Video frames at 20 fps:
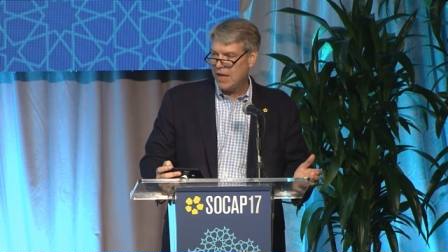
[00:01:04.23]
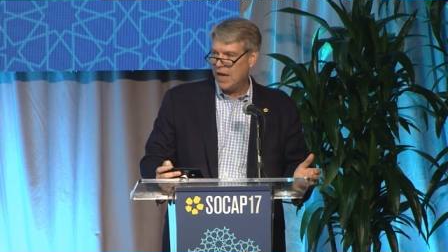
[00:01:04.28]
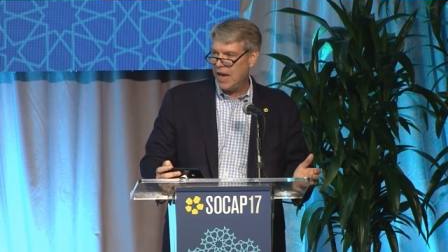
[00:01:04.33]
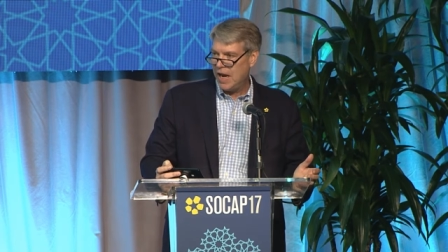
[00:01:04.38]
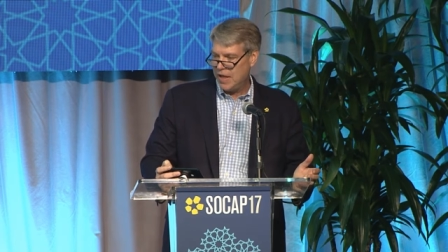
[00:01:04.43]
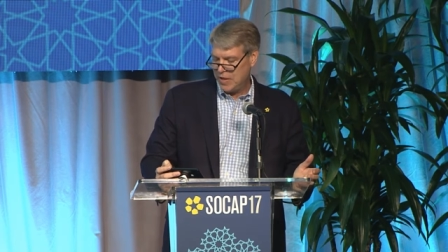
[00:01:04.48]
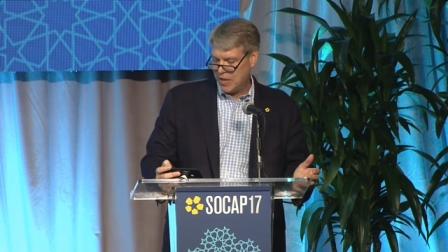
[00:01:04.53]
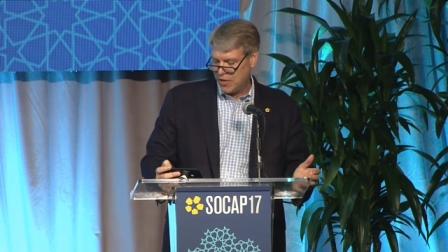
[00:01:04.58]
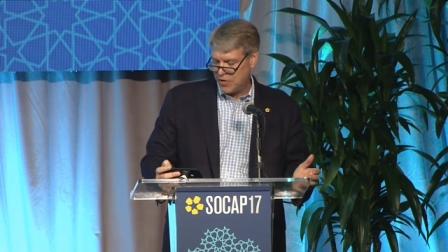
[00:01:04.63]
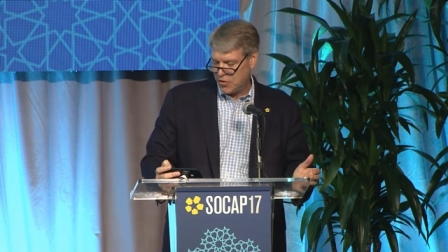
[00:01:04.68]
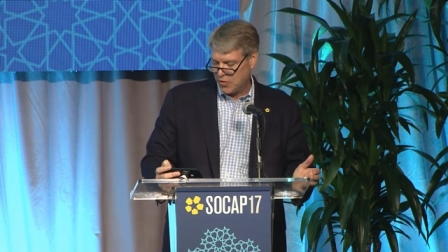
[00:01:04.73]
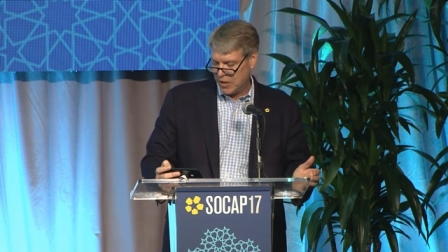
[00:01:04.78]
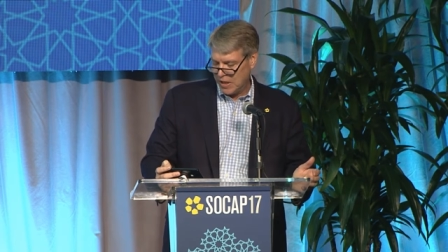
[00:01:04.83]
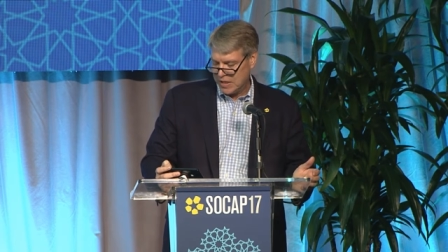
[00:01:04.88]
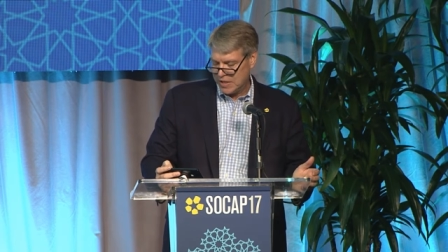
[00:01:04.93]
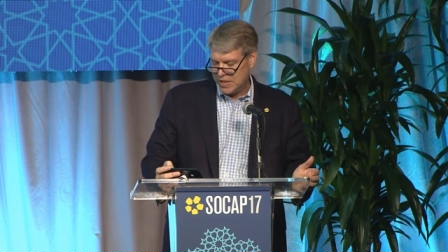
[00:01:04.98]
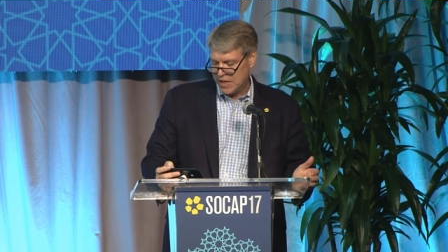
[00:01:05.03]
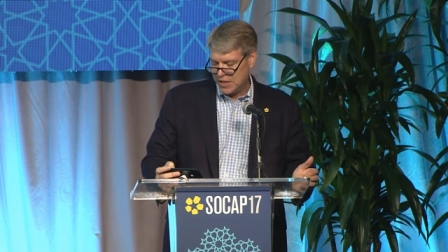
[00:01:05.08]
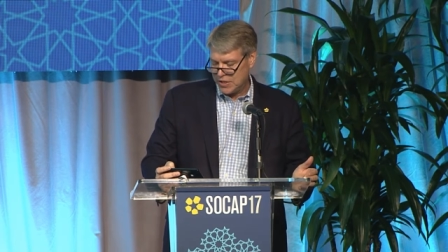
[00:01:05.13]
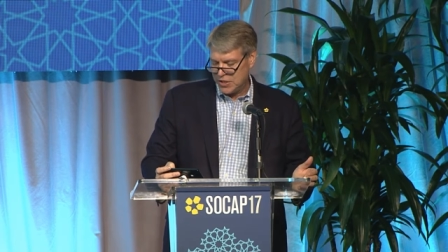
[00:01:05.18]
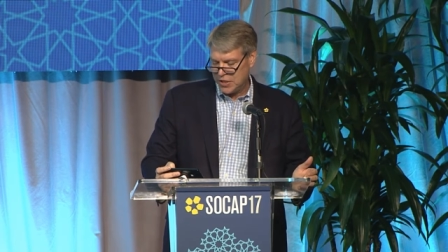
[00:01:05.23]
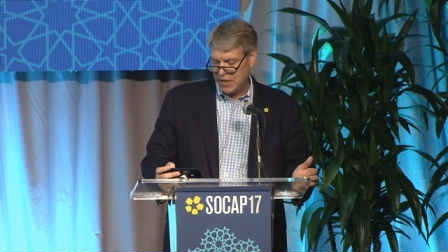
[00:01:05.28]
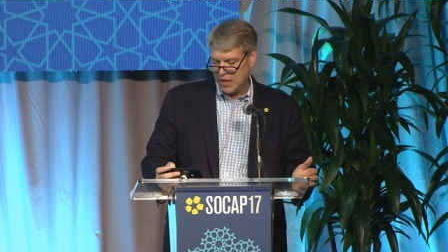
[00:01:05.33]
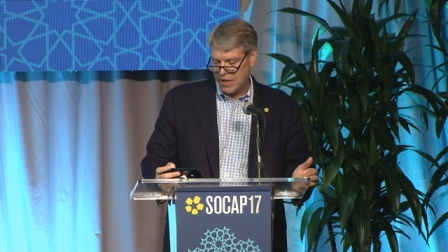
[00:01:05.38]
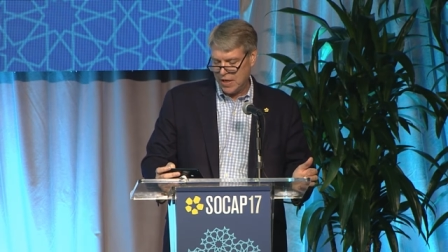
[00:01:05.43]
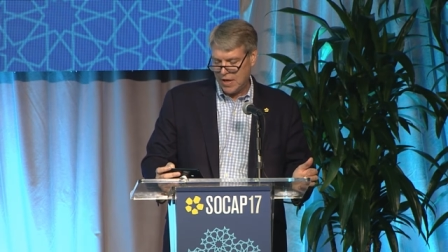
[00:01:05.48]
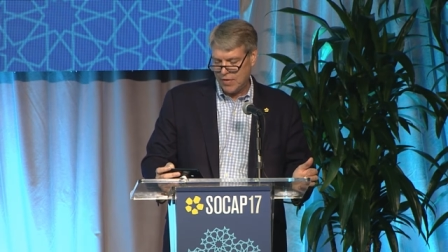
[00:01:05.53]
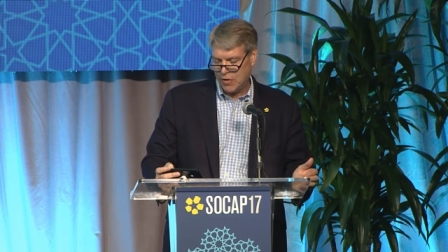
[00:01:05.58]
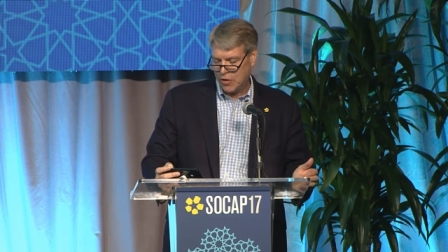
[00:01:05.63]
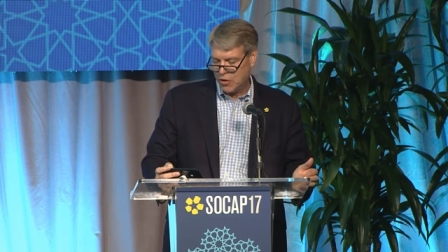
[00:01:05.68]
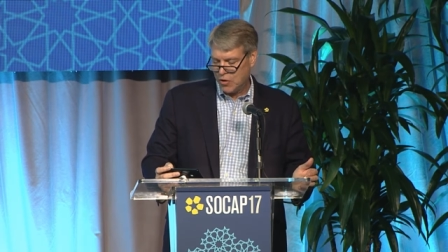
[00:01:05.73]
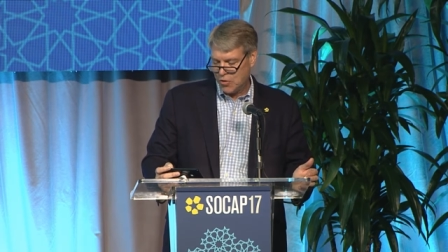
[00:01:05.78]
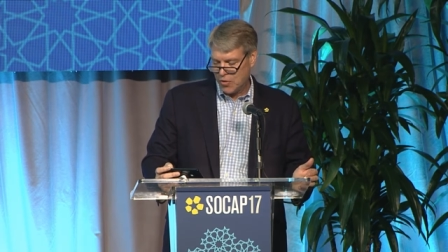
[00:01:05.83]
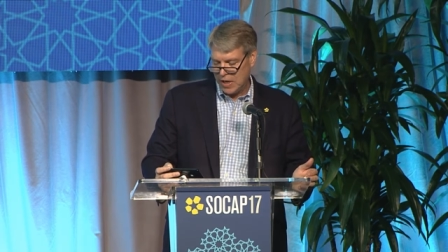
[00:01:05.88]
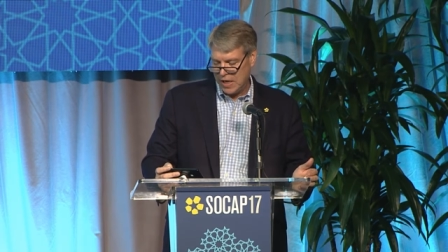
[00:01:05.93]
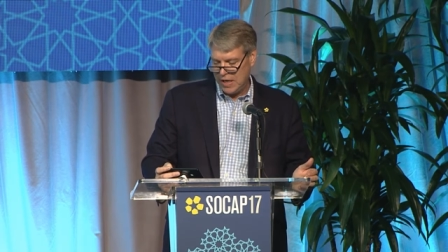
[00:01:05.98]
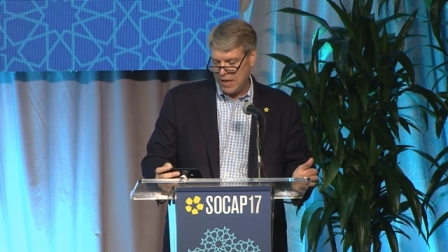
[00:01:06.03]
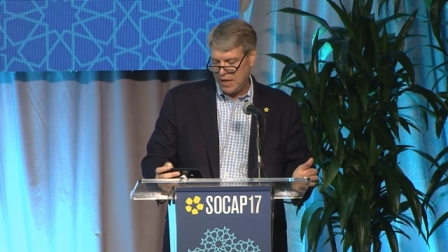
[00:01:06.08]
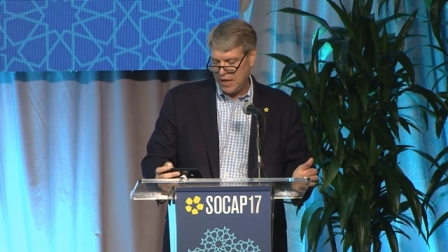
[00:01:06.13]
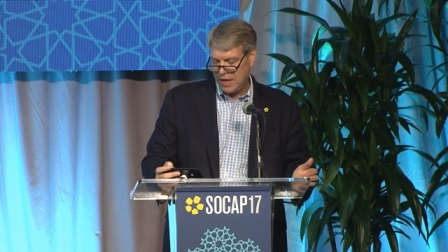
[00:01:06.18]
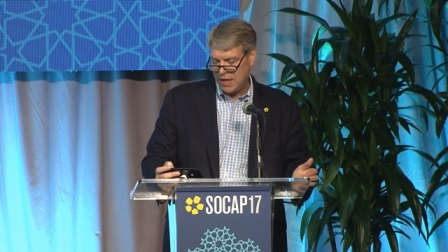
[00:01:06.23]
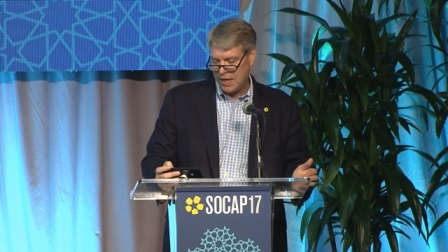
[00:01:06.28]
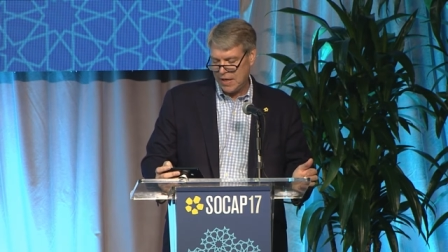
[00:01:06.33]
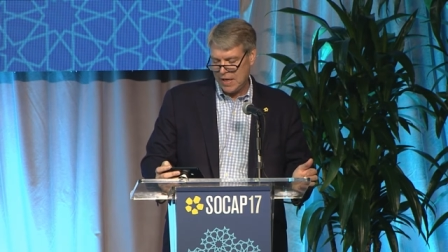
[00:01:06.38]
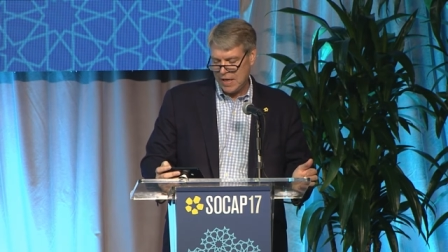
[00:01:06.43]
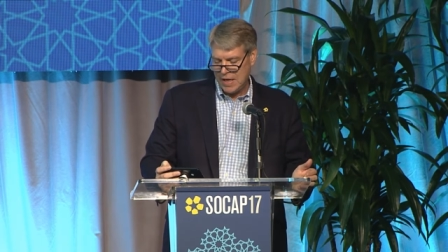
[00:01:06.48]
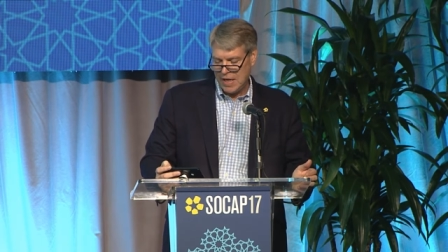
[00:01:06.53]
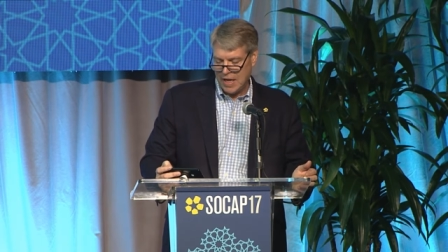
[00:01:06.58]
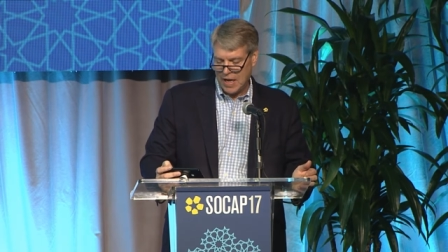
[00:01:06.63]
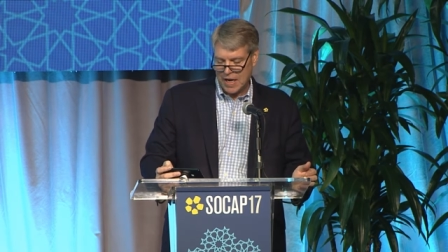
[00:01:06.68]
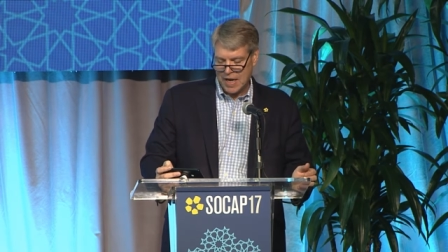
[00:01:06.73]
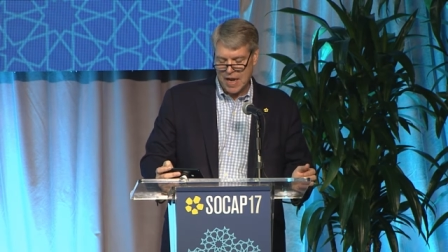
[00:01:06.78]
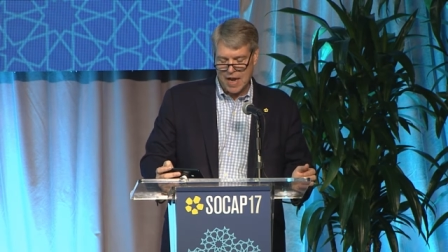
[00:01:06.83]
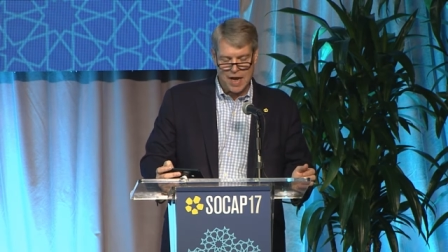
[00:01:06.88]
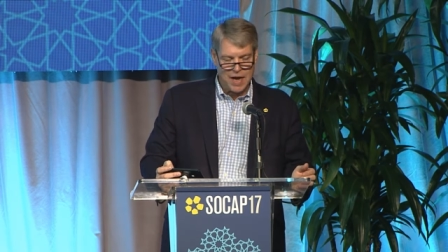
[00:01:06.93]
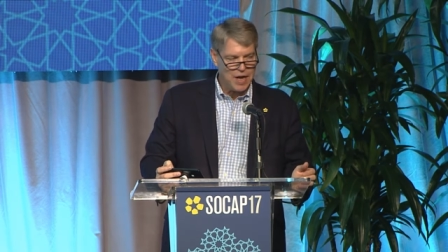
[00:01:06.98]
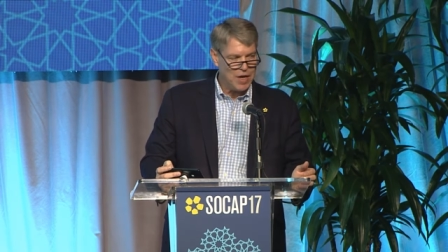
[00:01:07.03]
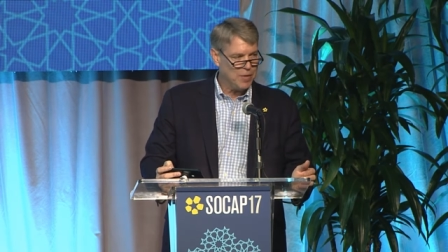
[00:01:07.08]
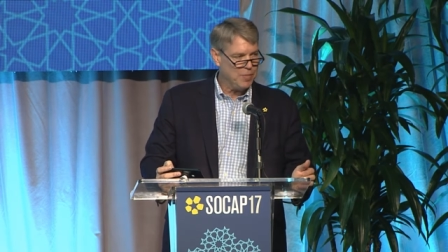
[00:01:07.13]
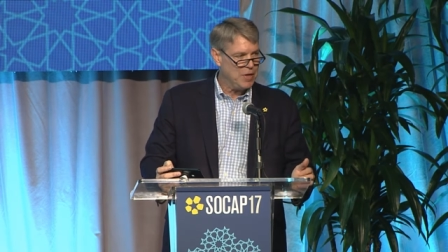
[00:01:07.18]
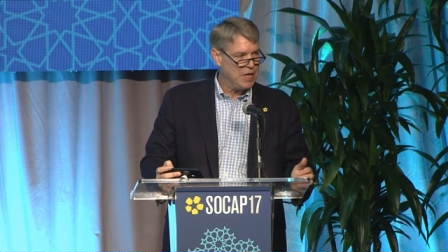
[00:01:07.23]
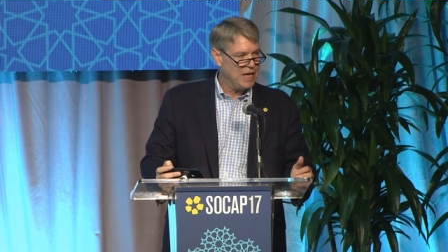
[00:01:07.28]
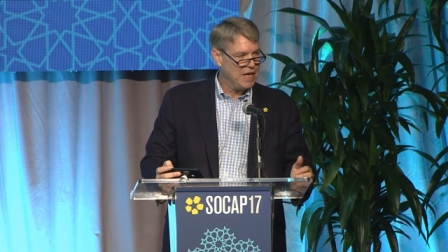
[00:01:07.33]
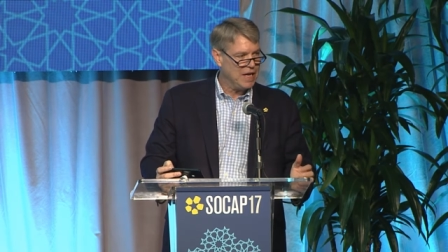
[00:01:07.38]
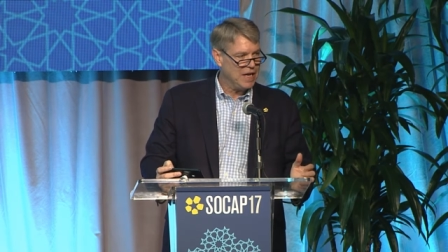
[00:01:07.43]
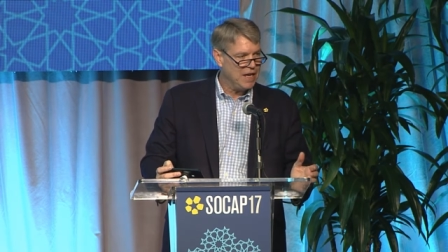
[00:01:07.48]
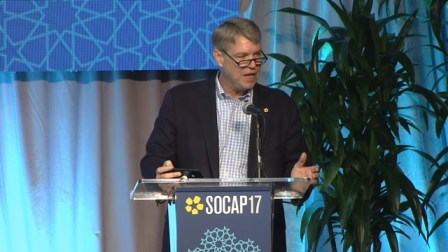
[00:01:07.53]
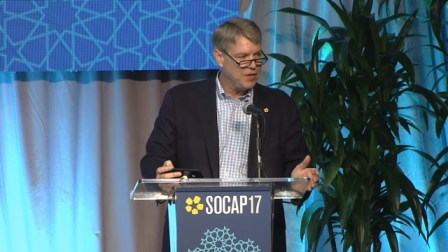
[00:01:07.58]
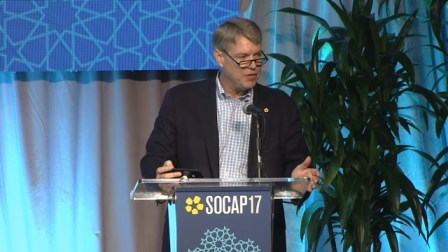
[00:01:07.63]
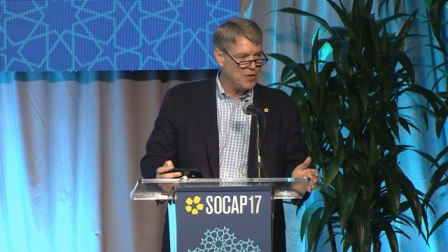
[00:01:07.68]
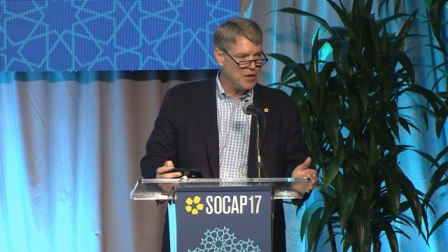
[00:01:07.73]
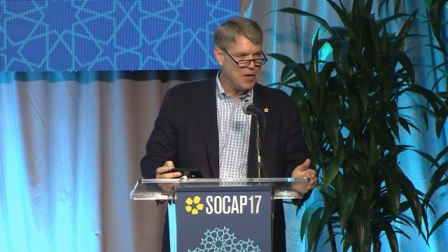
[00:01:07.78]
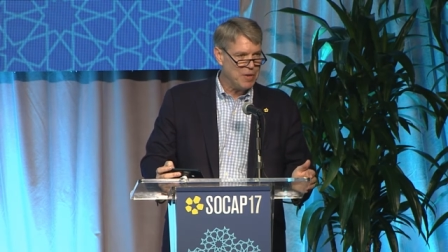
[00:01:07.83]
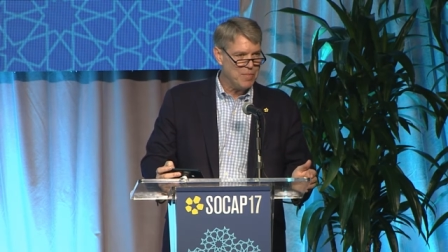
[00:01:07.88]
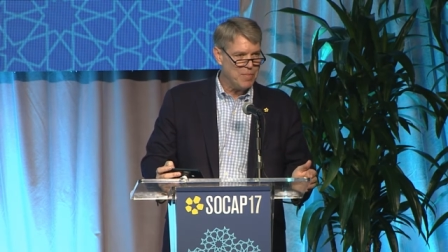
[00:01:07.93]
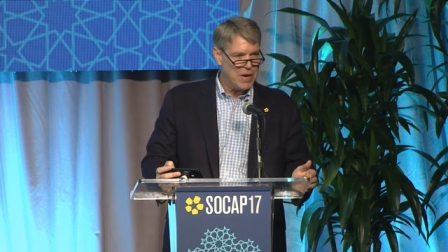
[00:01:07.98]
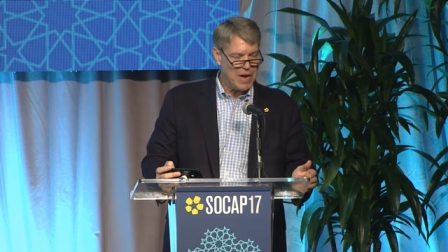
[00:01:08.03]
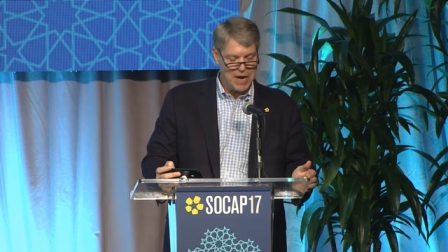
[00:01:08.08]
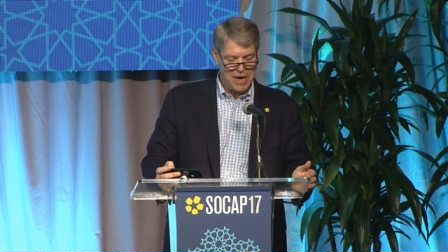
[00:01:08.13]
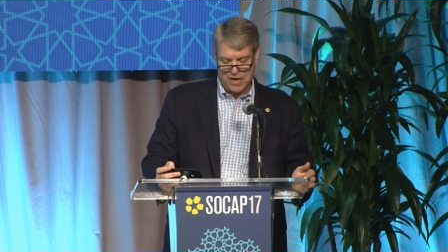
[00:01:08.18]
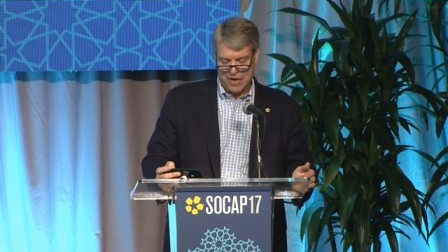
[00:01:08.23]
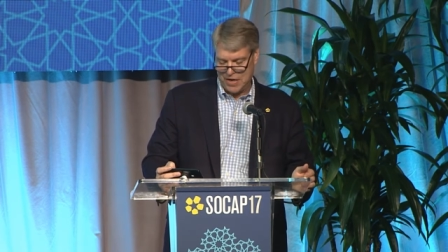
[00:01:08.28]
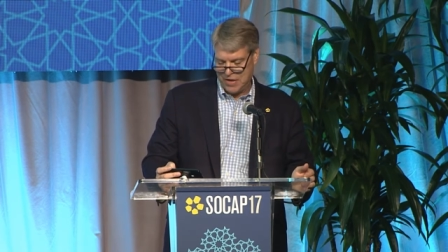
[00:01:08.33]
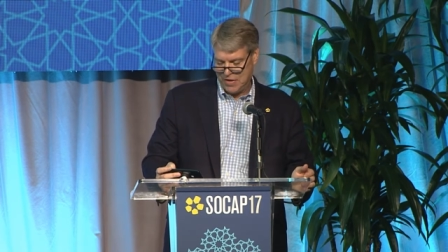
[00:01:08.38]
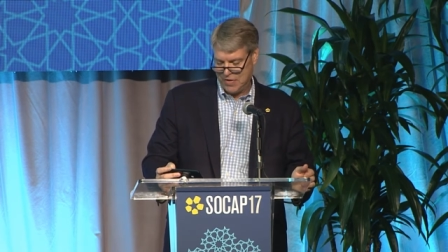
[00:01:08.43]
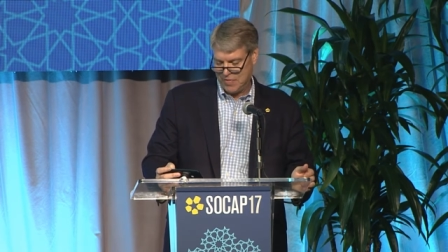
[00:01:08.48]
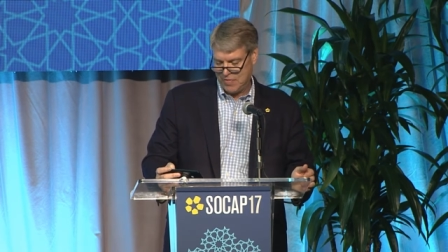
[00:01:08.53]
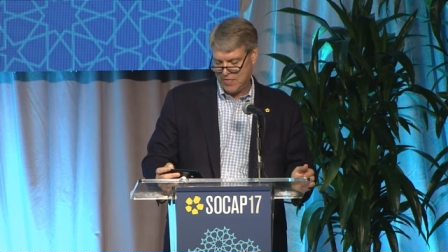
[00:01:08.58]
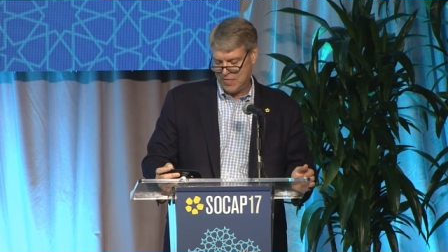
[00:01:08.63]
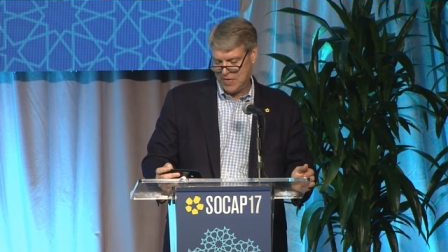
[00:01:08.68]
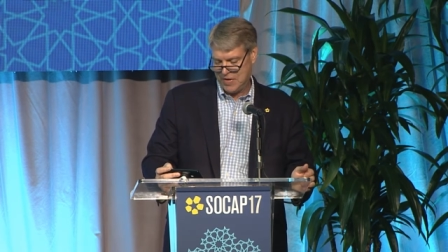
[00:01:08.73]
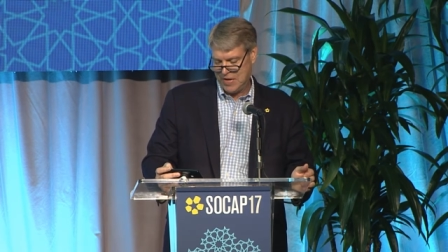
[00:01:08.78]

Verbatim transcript: and the transition of a green economy is an imperative.